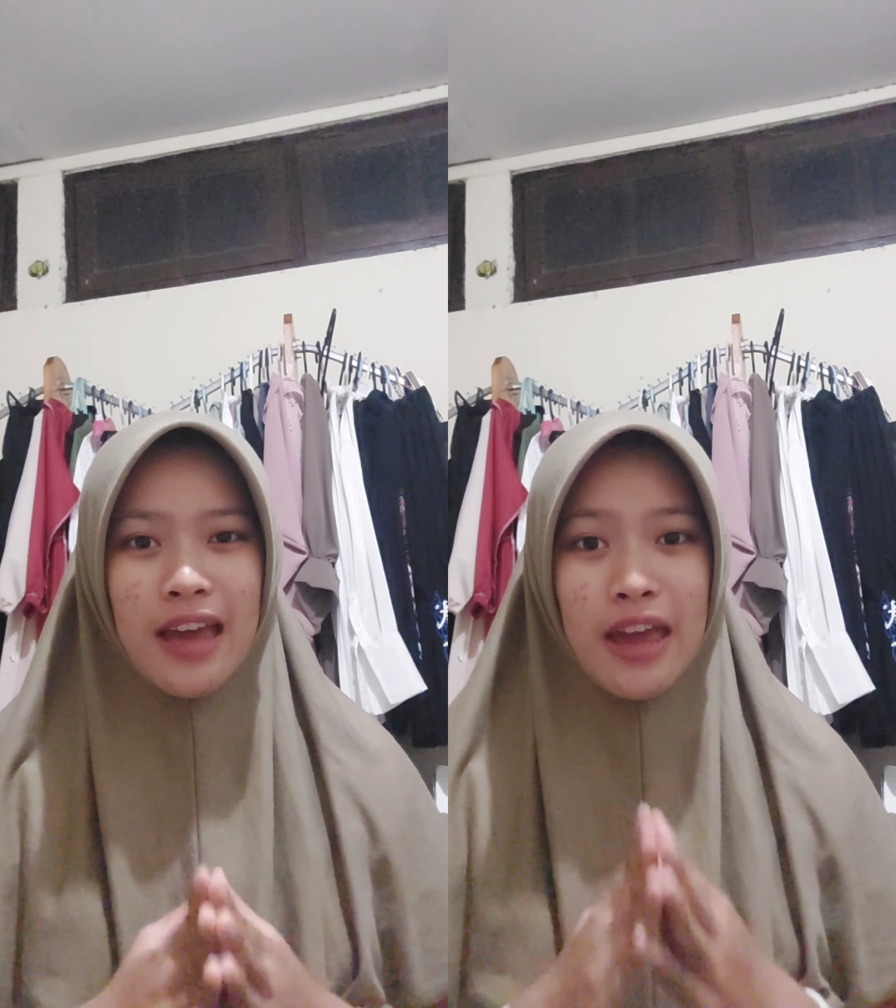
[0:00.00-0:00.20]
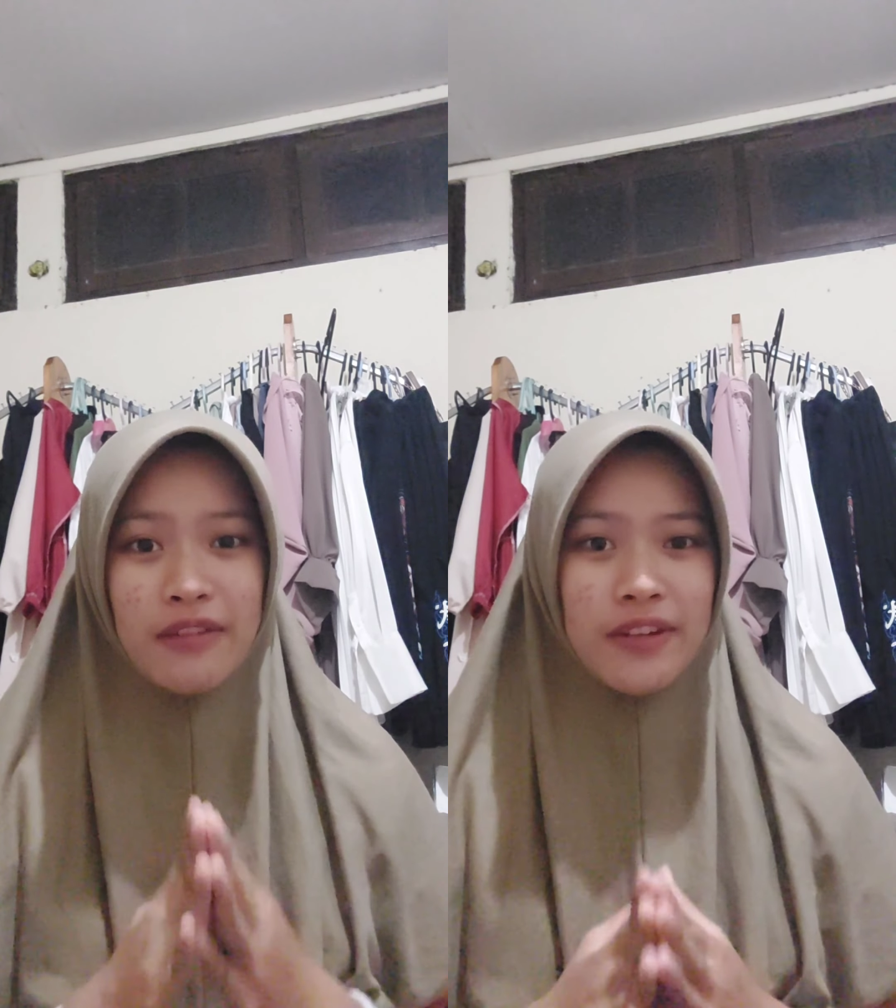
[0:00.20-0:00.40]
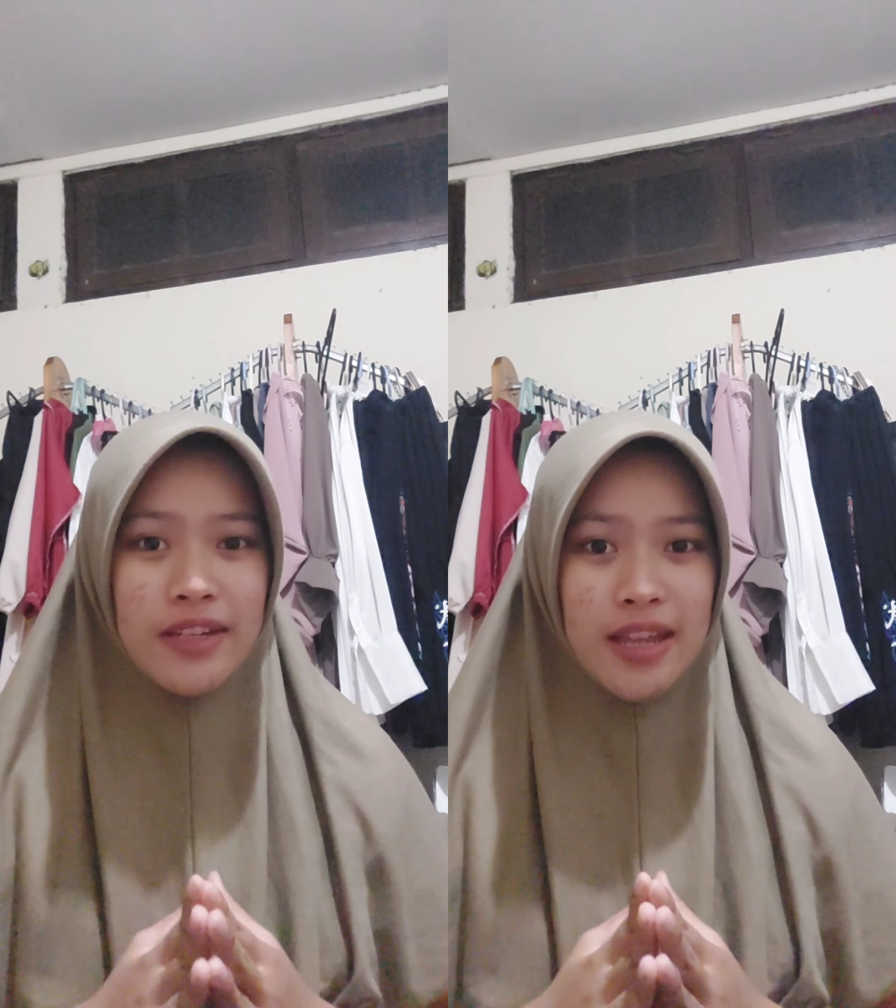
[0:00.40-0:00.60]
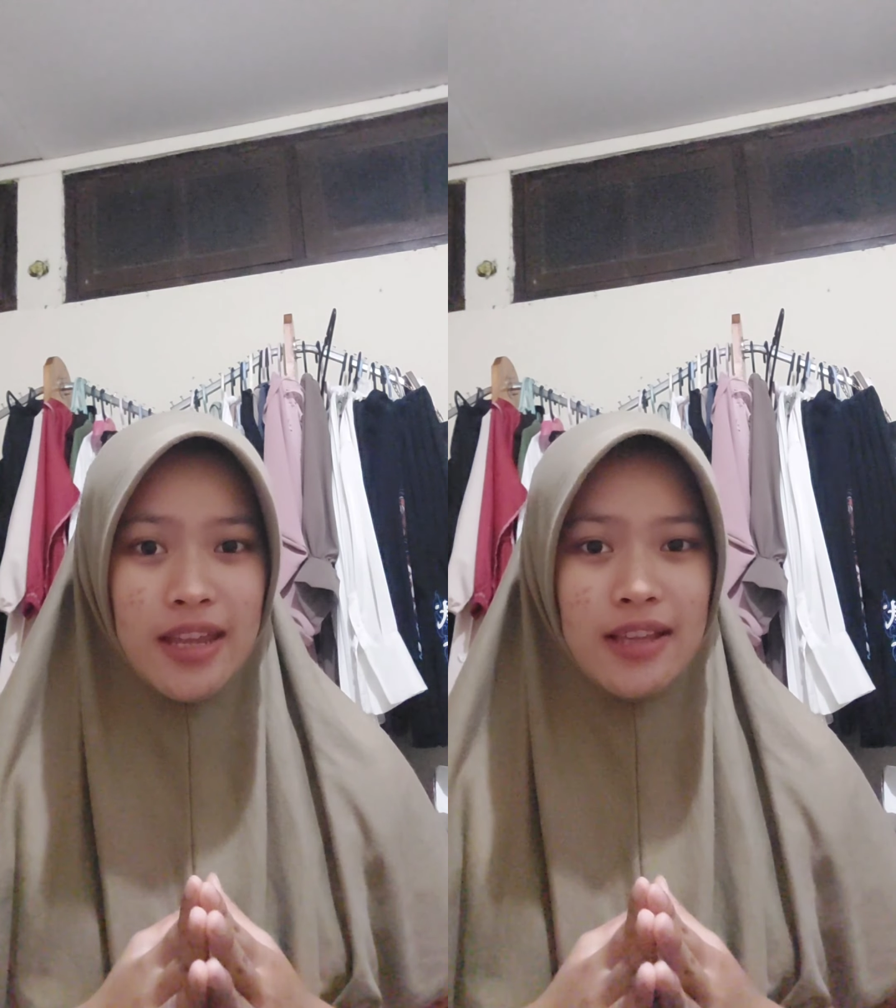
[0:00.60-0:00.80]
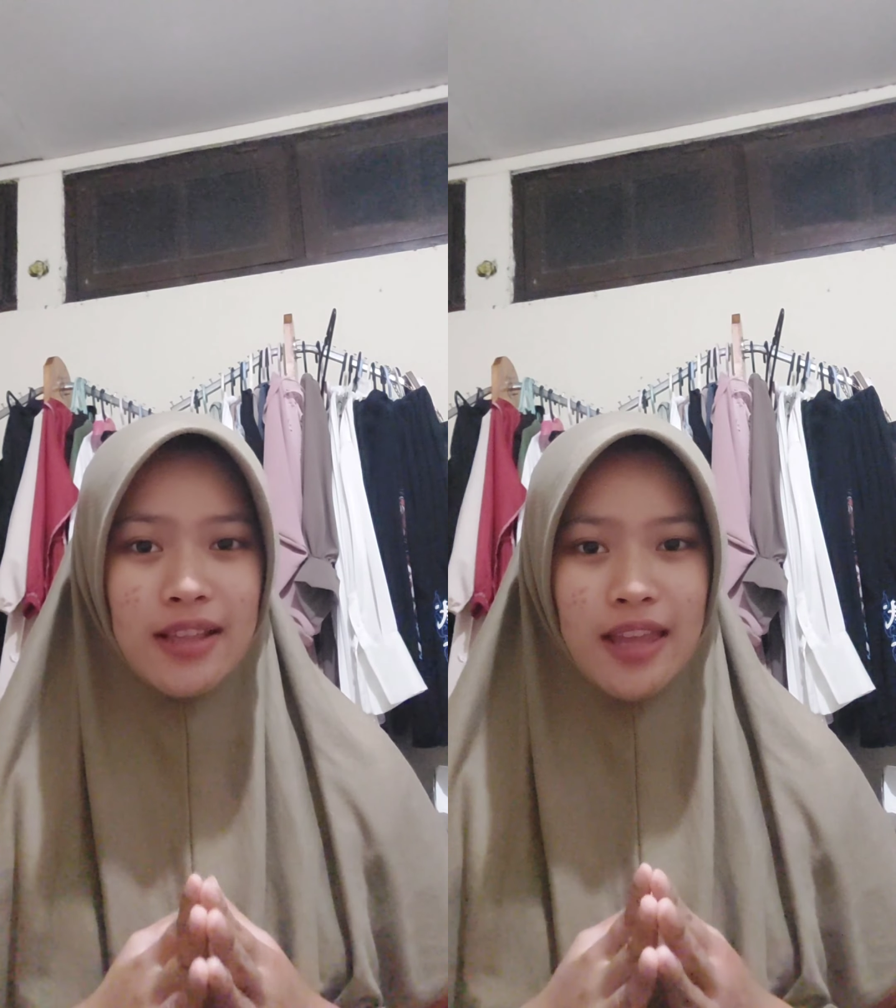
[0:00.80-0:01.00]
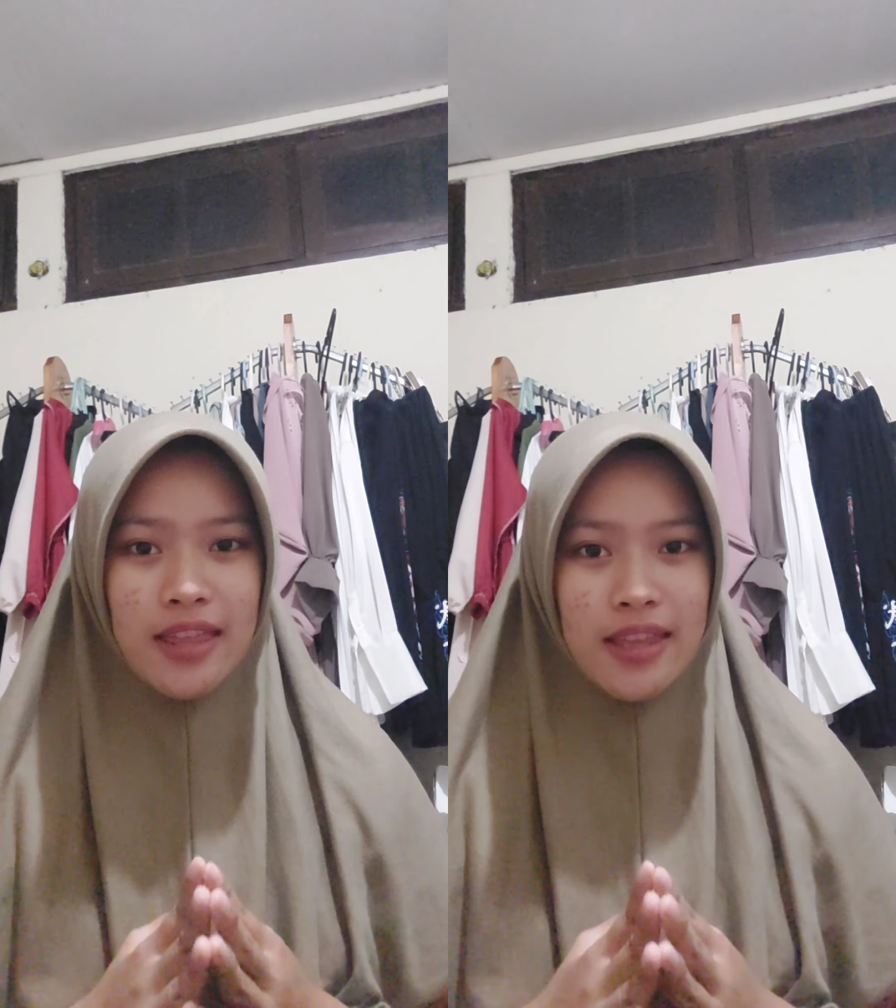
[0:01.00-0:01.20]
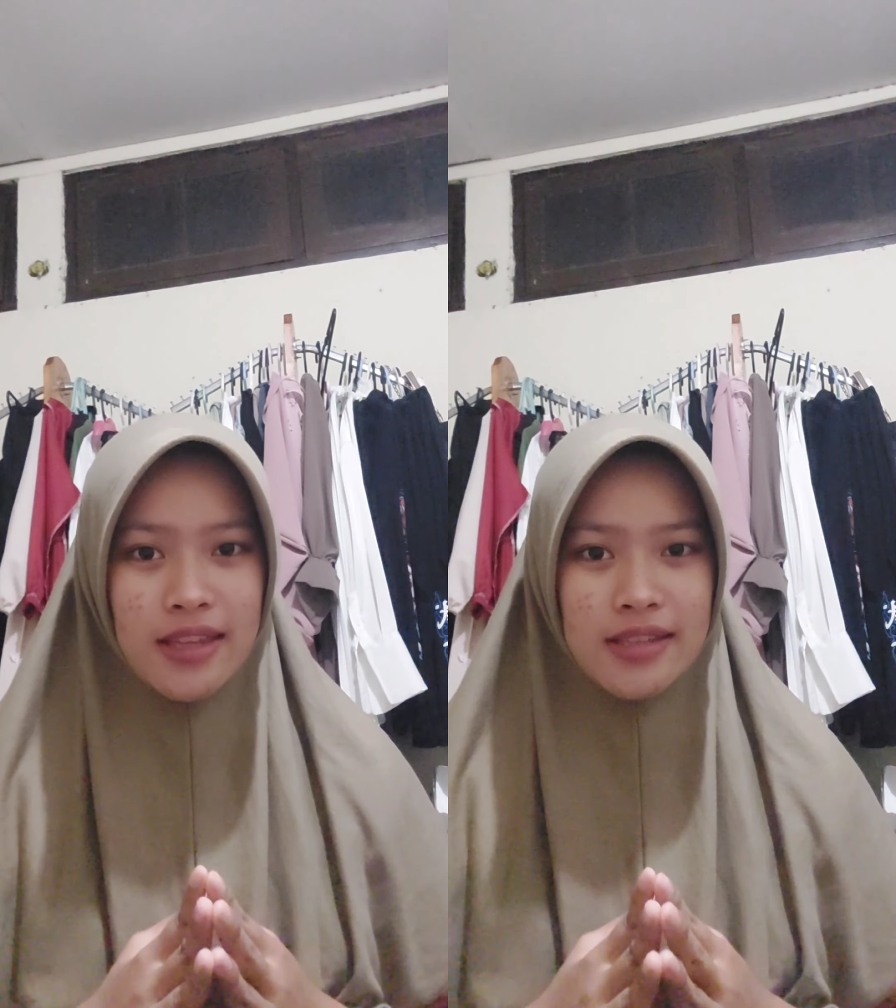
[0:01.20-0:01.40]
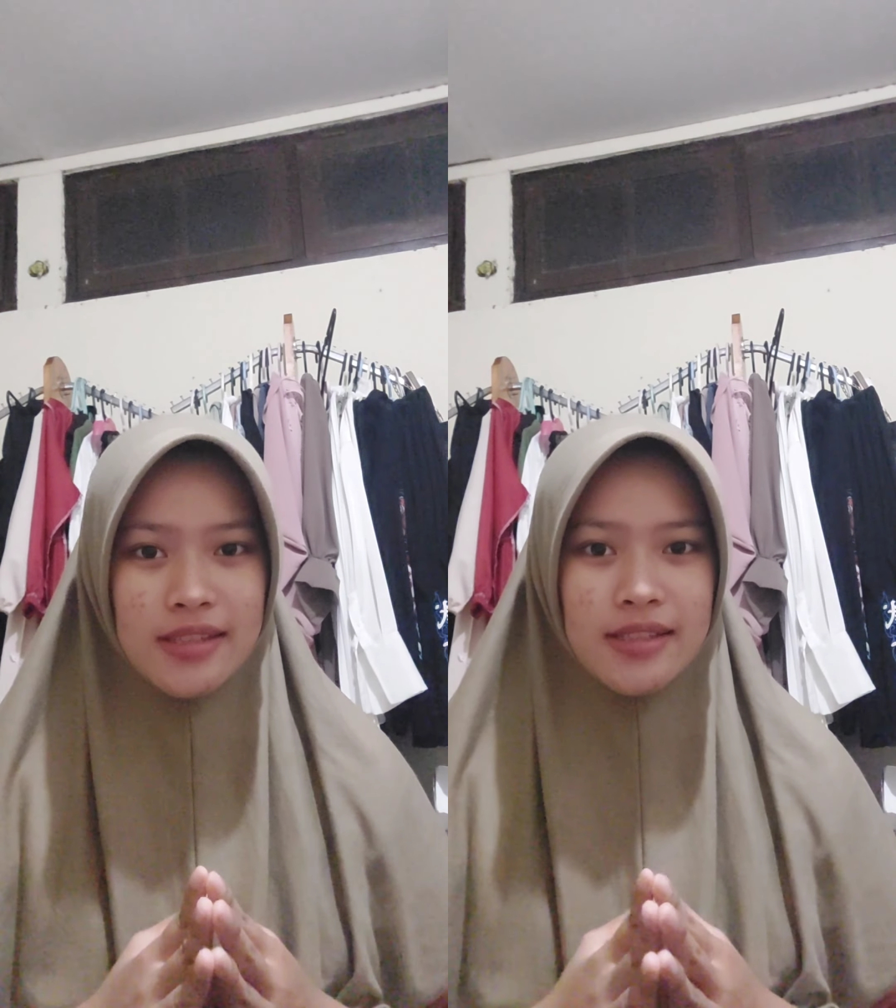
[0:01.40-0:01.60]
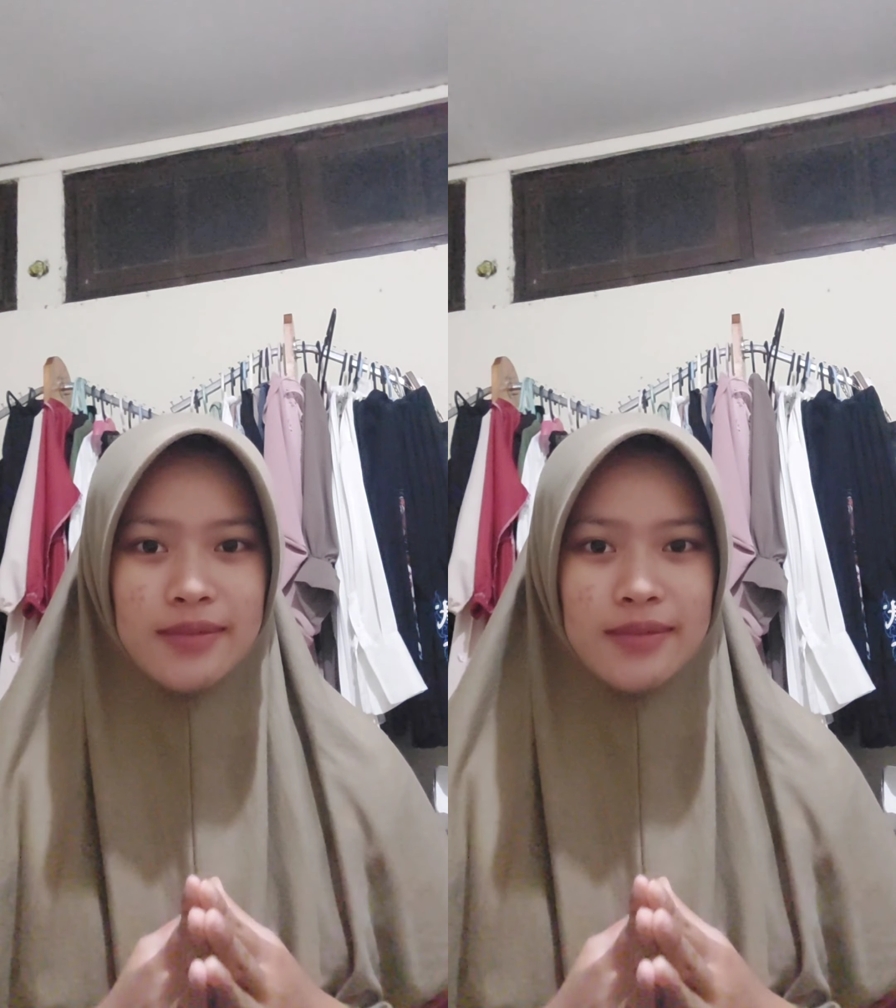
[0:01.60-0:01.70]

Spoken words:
every day like this.